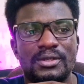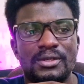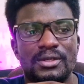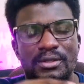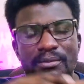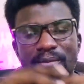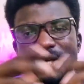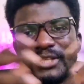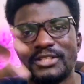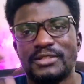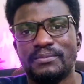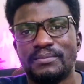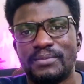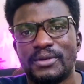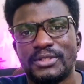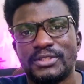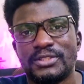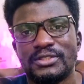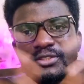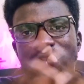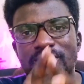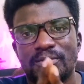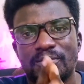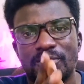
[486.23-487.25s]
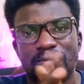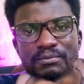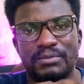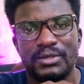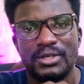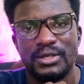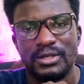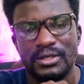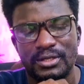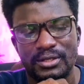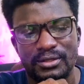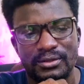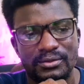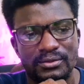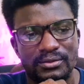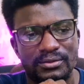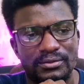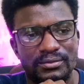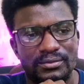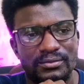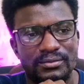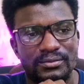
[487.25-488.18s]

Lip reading: imagine punching someone bigger than you.